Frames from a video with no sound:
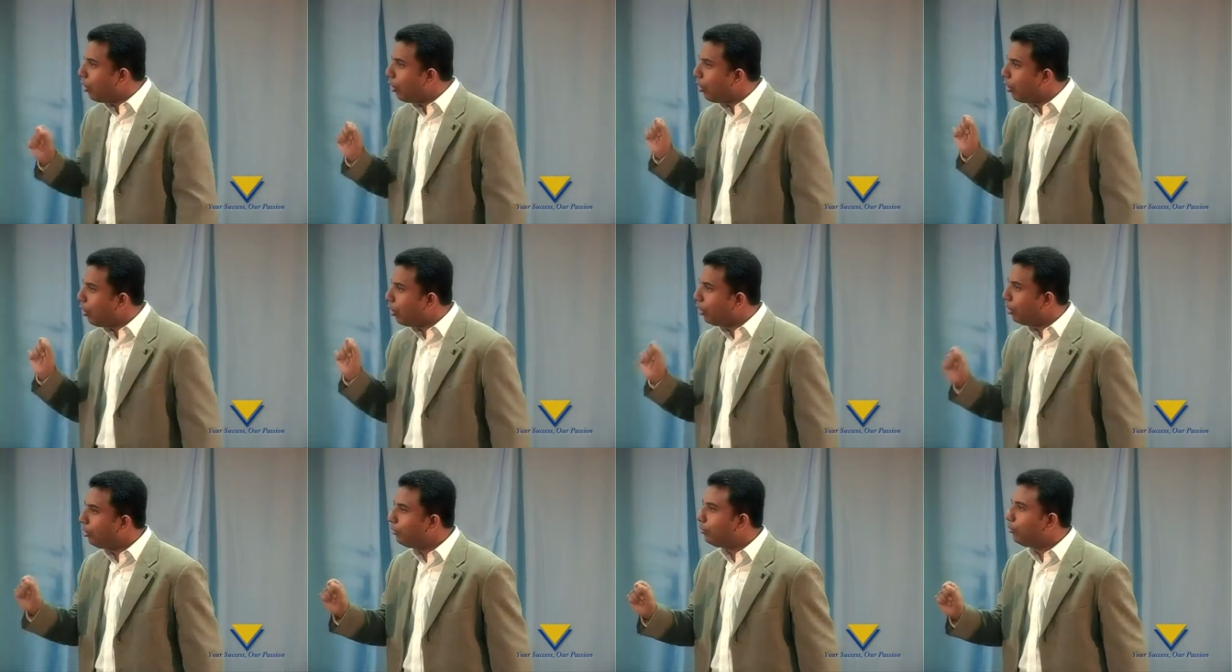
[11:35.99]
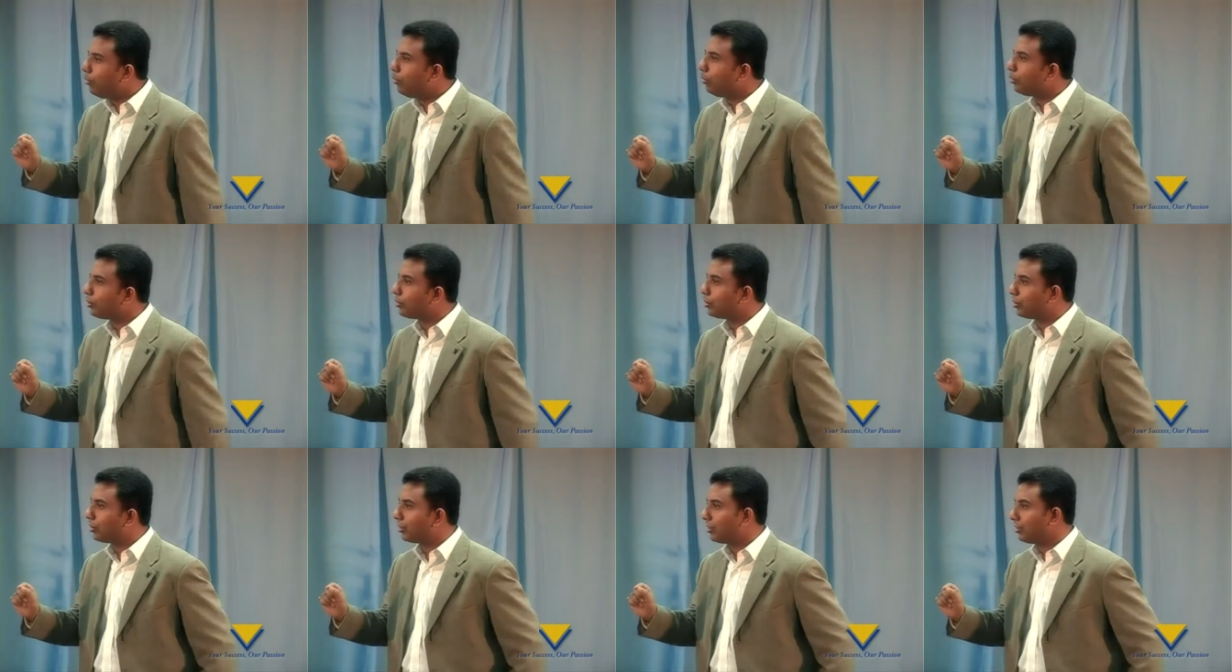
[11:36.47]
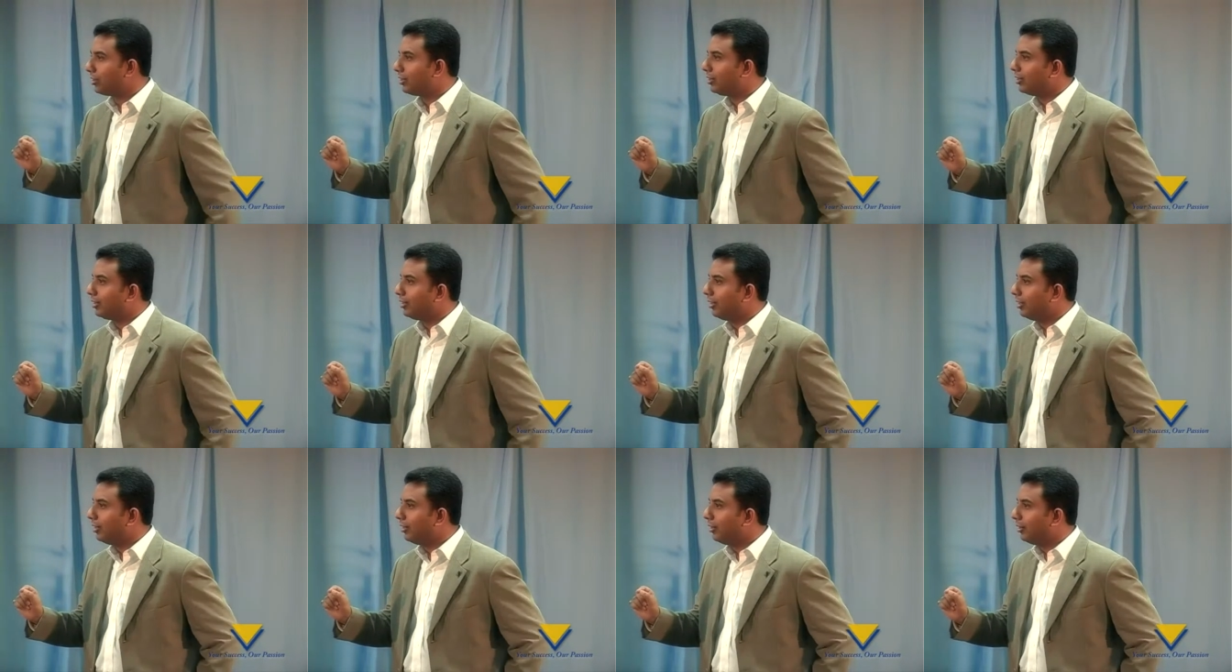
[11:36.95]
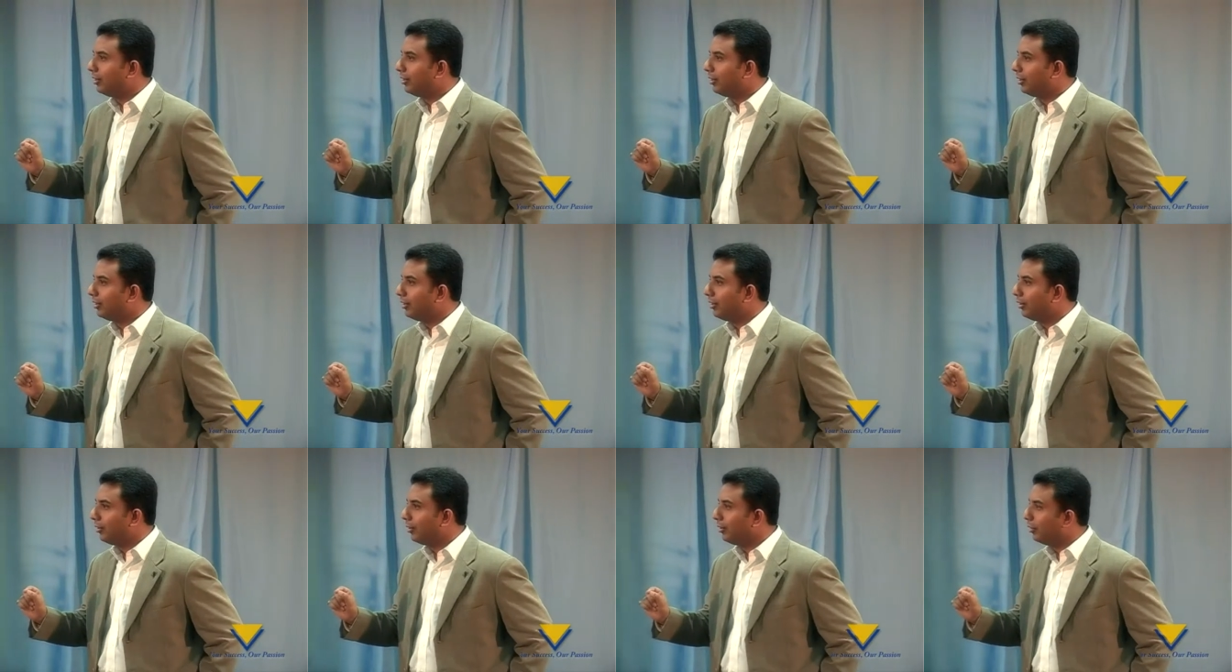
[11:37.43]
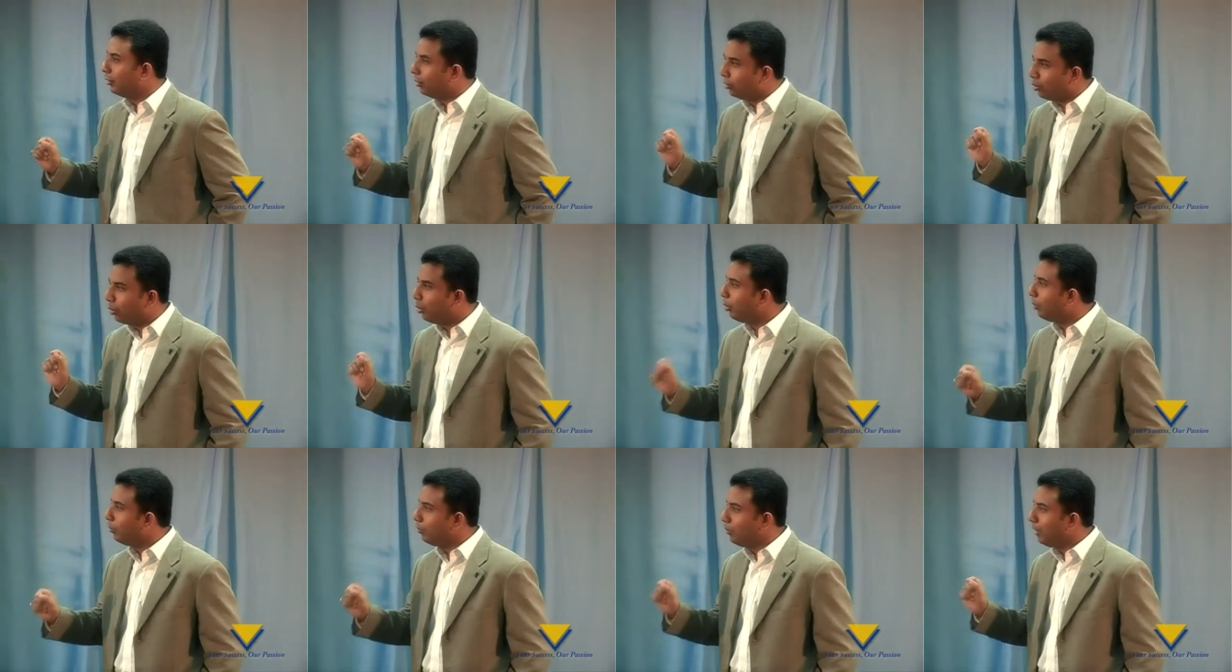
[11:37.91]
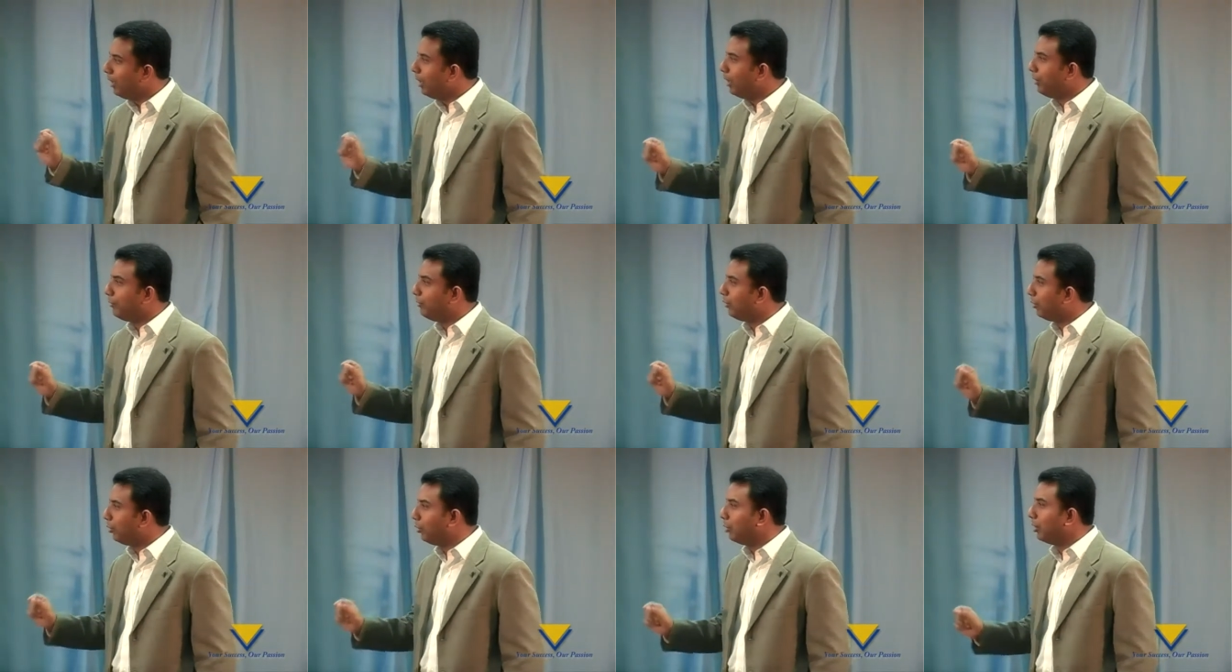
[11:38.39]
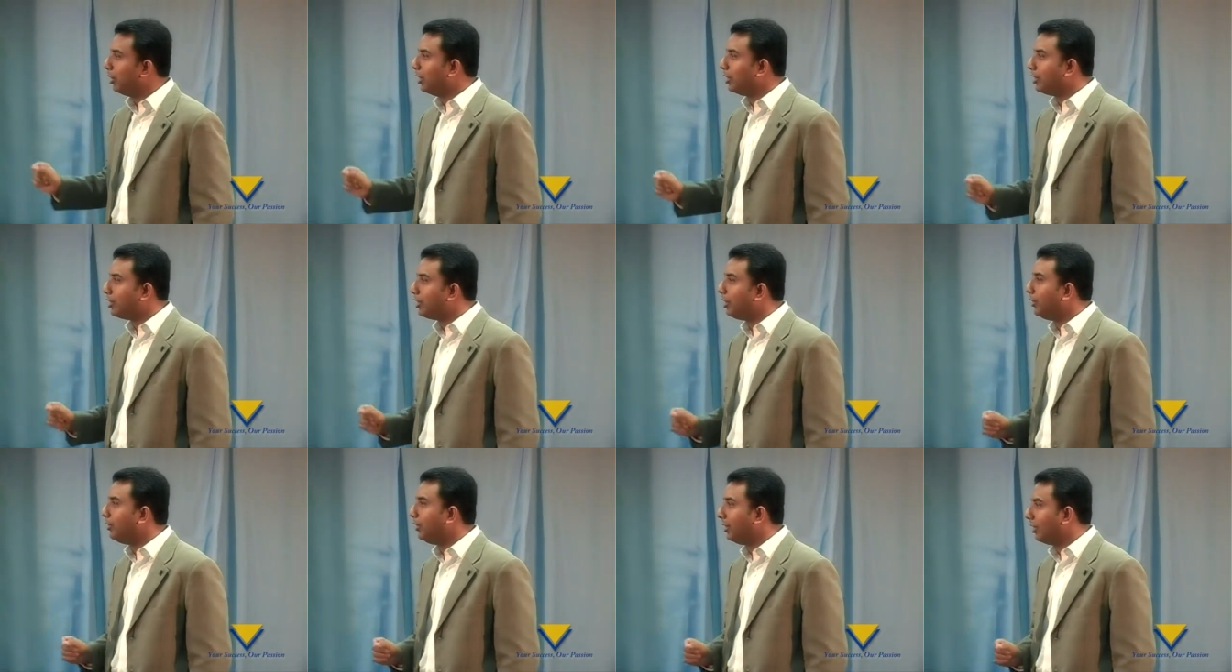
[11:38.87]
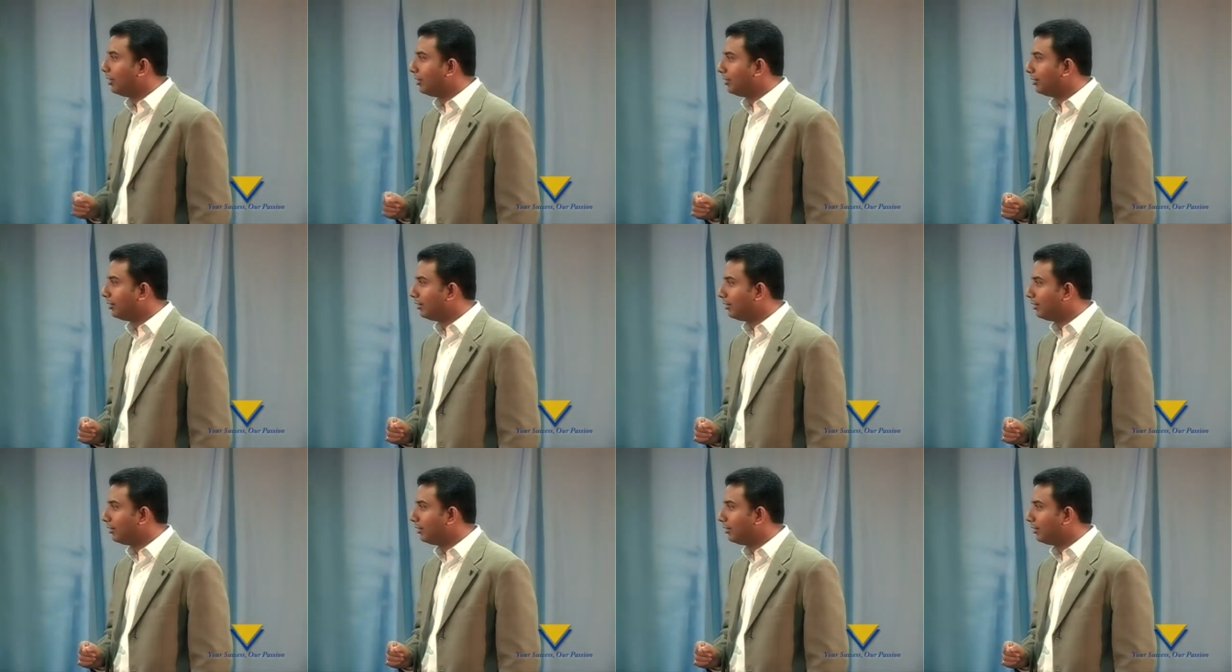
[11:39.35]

almost don't believe you're going to achieve it.